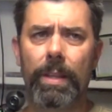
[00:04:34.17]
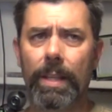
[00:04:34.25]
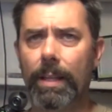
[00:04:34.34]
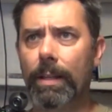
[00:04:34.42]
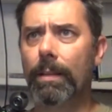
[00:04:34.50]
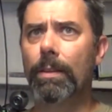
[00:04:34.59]
I
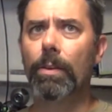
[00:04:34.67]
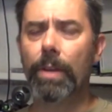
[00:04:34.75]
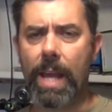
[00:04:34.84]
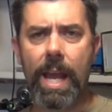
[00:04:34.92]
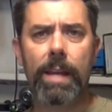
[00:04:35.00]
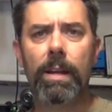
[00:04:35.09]
think,
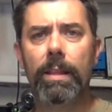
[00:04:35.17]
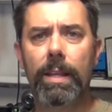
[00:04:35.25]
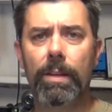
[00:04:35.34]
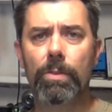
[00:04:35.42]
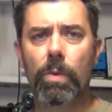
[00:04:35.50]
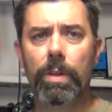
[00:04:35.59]
38, I
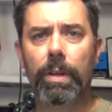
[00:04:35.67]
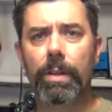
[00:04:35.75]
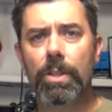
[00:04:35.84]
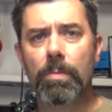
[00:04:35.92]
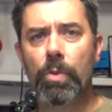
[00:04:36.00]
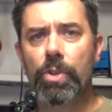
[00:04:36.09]
think, is where they're
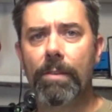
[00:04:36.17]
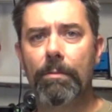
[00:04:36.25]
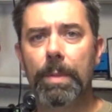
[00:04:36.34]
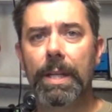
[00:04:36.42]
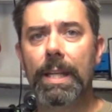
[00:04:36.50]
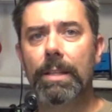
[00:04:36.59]
going to smush
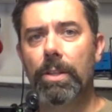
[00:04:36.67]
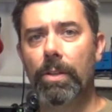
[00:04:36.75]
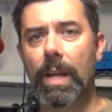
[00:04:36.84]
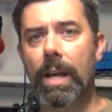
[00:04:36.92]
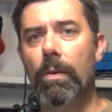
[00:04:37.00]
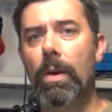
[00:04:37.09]
everybody into
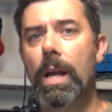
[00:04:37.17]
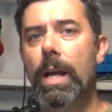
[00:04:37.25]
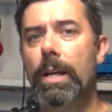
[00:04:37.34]
now.